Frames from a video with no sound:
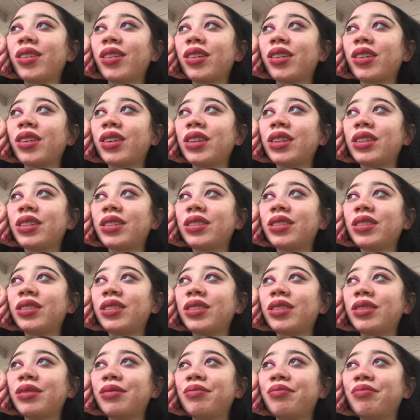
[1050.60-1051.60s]

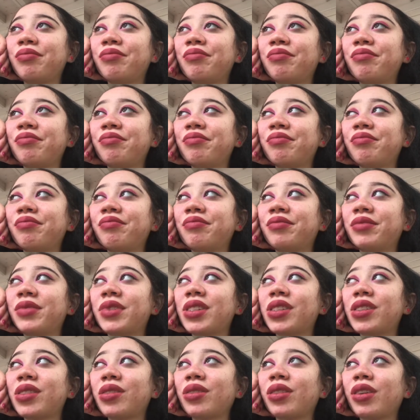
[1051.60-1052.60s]
And
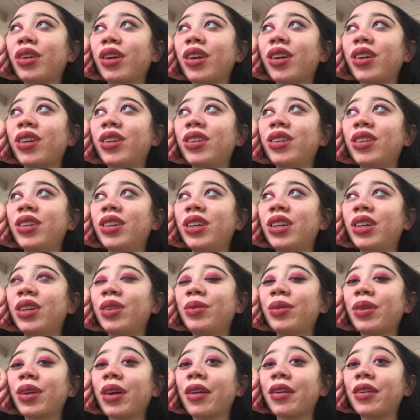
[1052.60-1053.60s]
so
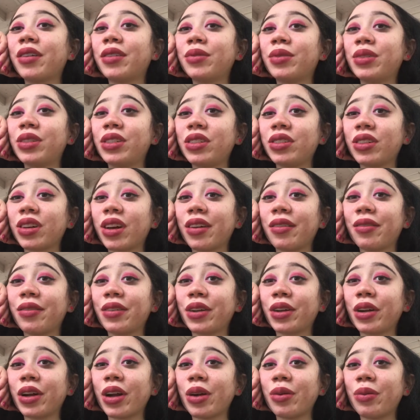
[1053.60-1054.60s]
yeah, we still gotta
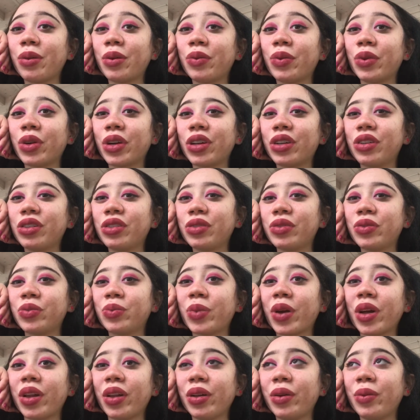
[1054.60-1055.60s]
figure out what we're gonna do with
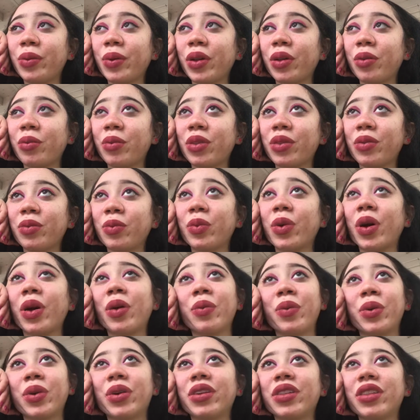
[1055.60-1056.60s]
Bella while
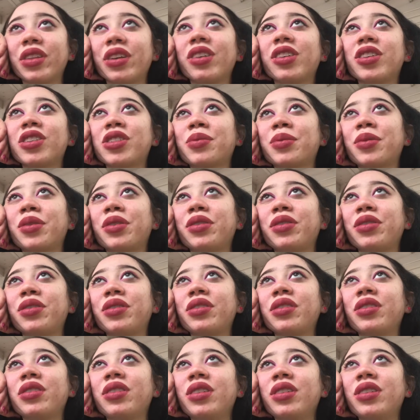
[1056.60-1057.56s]
we're in the hospital.